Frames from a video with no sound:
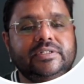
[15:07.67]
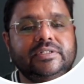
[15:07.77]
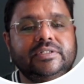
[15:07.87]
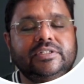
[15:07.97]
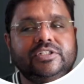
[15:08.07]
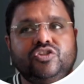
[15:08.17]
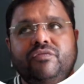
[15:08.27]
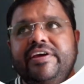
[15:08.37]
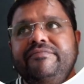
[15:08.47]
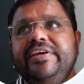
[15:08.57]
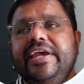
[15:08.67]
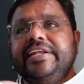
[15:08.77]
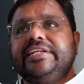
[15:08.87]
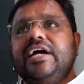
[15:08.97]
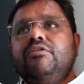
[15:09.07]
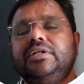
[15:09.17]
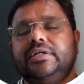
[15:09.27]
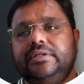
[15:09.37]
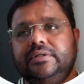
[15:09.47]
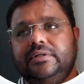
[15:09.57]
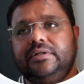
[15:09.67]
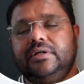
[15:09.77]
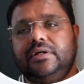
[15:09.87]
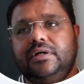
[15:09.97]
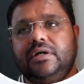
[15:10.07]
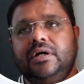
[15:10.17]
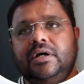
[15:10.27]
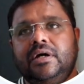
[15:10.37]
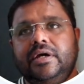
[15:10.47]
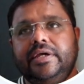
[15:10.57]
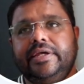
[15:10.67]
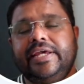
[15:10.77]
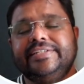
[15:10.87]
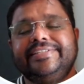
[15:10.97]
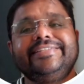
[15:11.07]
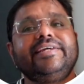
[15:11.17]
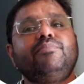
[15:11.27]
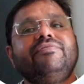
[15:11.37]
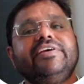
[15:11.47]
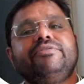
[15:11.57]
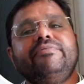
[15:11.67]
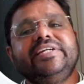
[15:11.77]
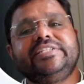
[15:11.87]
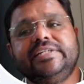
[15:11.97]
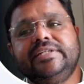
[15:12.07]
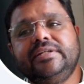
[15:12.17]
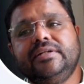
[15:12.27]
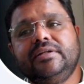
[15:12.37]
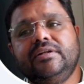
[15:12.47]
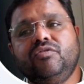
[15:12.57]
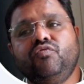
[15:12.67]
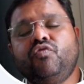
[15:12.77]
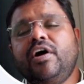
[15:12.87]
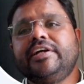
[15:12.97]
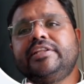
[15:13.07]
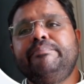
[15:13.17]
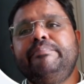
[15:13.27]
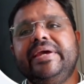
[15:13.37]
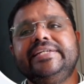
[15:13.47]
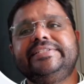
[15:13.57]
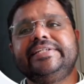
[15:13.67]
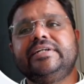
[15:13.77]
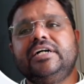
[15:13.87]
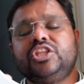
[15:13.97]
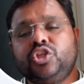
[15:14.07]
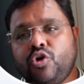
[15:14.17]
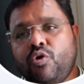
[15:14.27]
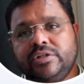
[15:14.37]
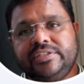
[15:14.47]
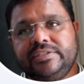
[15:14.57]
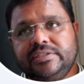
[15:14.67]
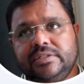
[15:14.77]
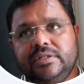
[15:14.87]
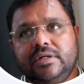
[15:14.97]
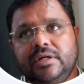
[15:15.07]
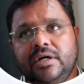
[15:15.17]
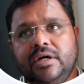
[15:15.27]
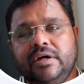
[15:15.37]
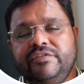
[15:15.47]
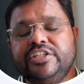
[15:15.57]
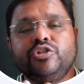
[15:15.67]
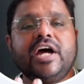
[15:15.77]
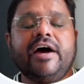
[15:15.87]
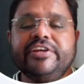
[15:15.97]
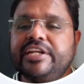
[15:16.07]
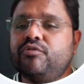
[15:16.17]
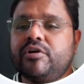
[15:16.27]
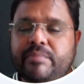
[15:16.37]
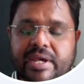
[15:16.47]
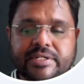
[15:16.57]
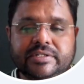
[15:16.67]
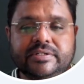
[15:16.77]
So when we encounter a system of equation, what are the basic thoughts we should have in our mind?